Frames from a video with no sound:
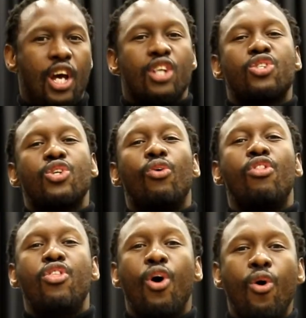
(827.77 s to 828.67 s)

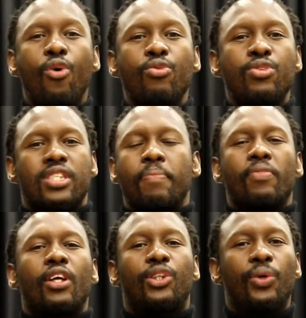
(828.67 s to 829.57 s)
So those
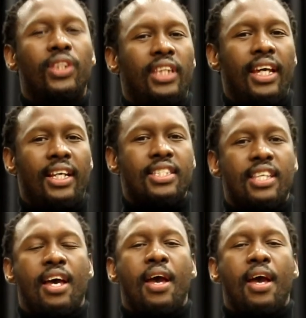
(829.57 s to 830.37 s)
two things